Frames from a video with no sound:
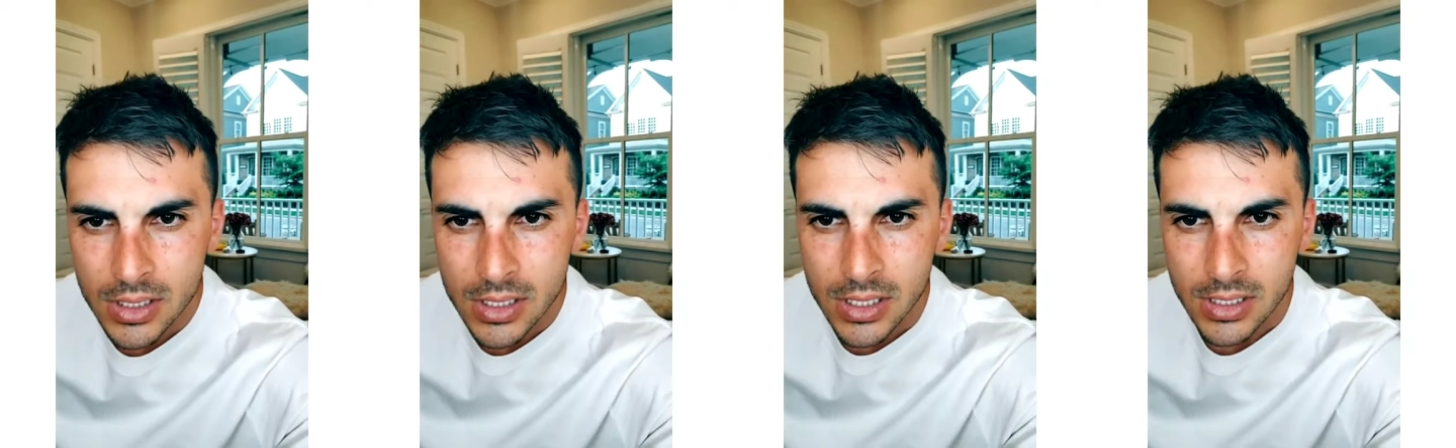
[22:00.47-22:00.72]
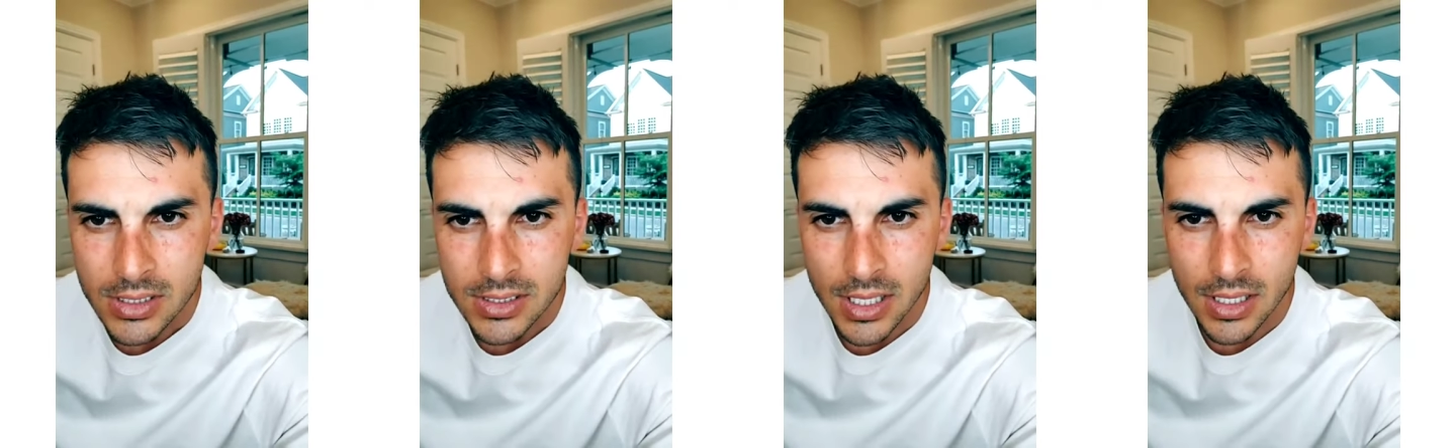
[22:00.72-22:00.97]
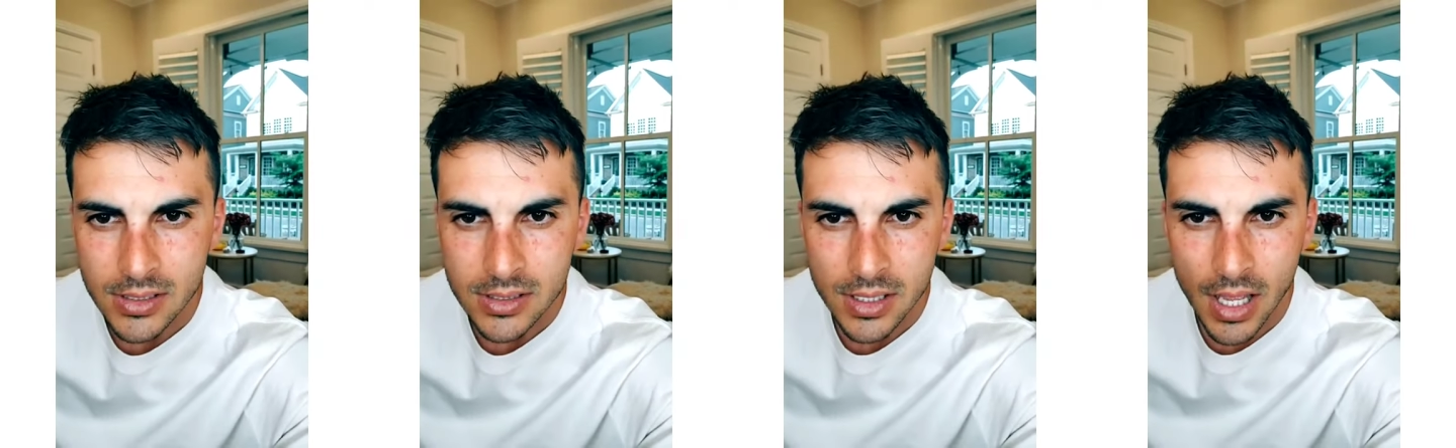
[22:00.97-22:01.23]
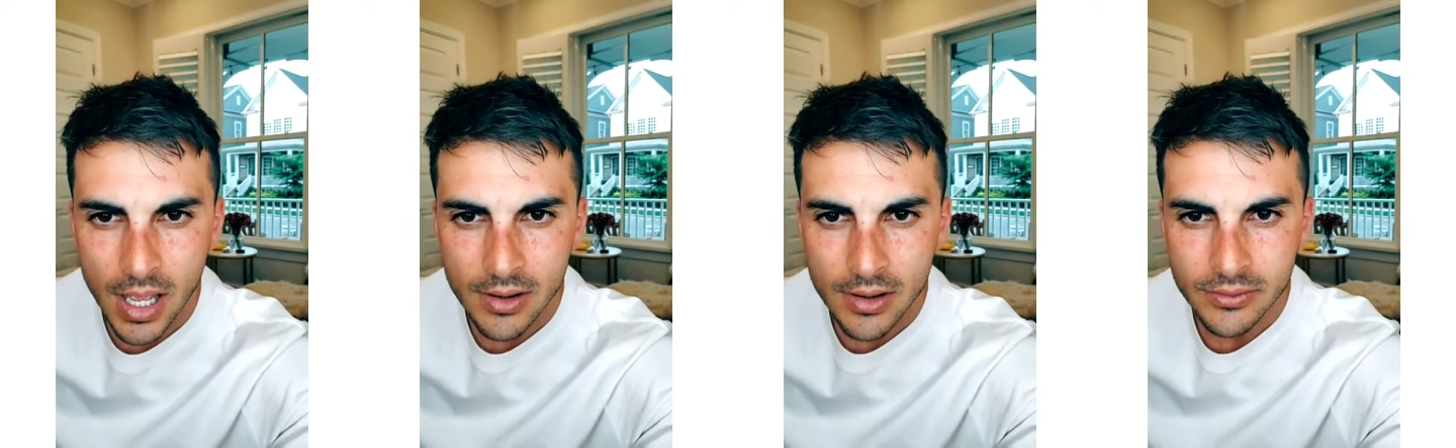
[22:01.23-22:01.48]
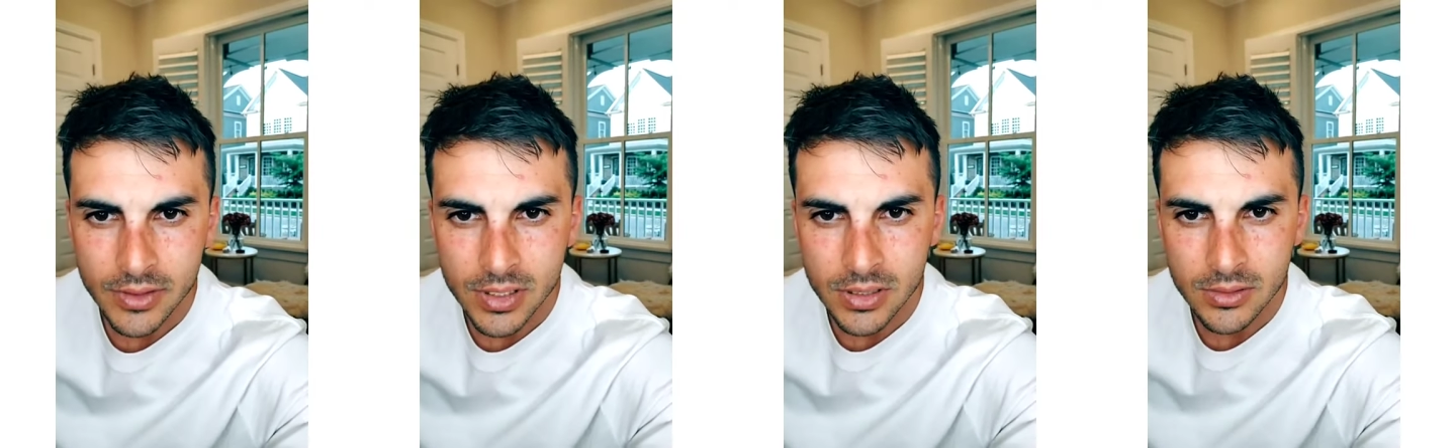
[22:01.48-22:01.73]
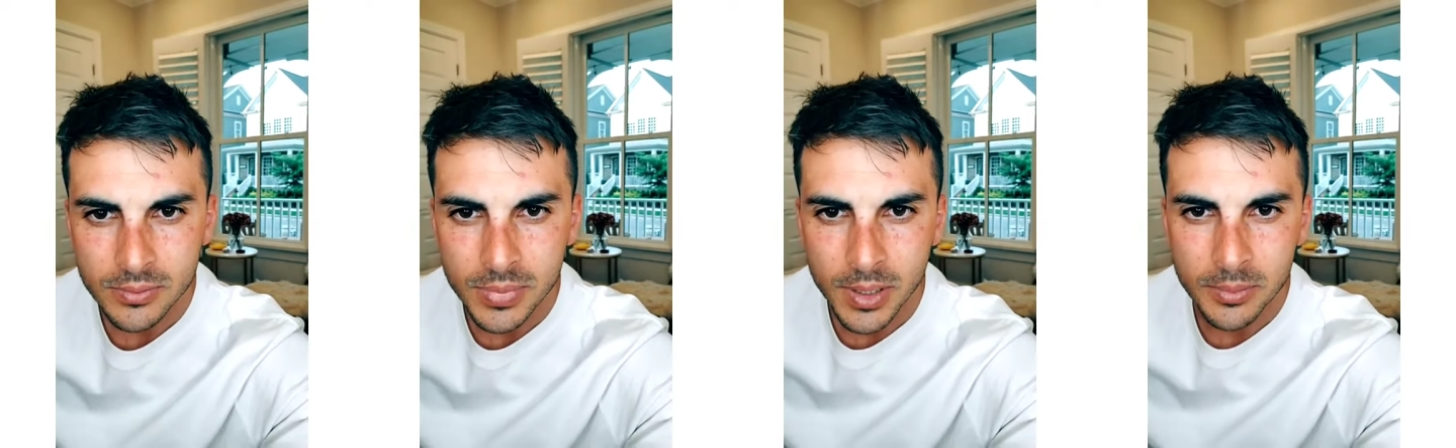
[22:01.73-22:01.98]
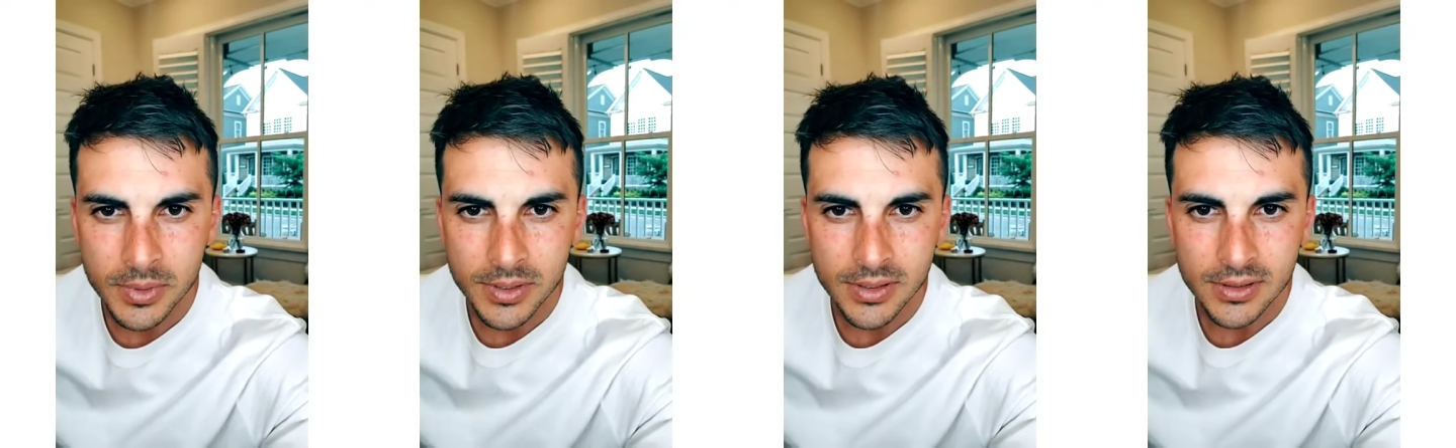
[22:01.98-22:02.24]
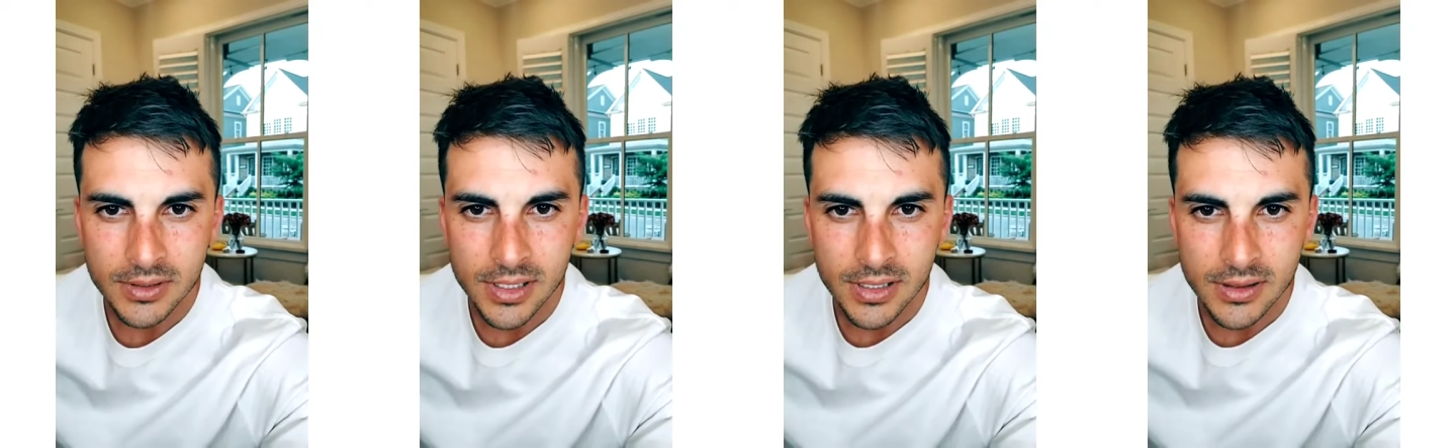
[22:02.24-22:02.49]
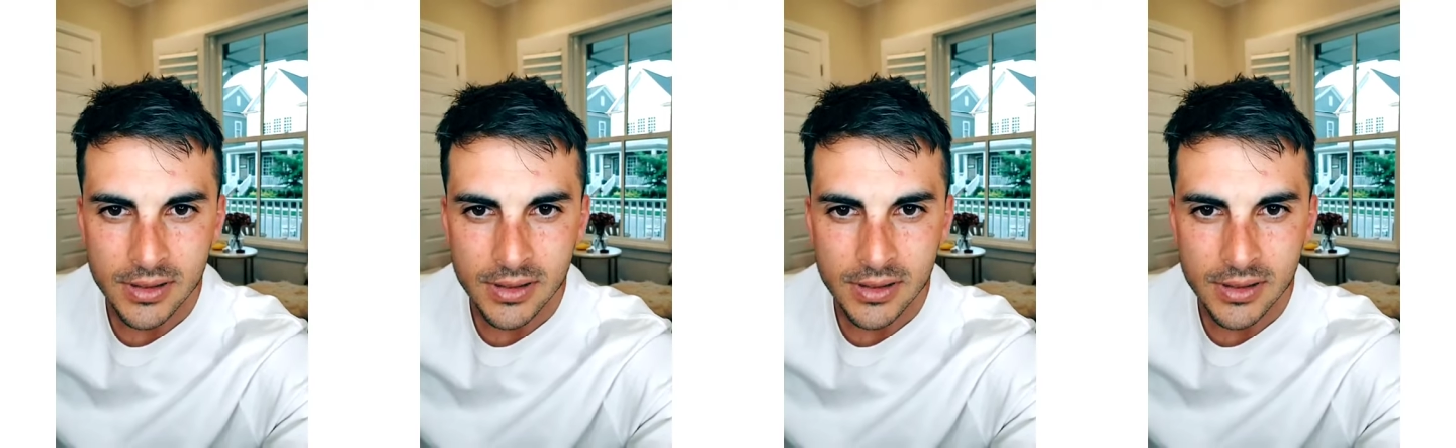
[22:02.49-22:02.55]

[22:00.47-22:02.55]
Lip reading: It's nice to have a cute puppy like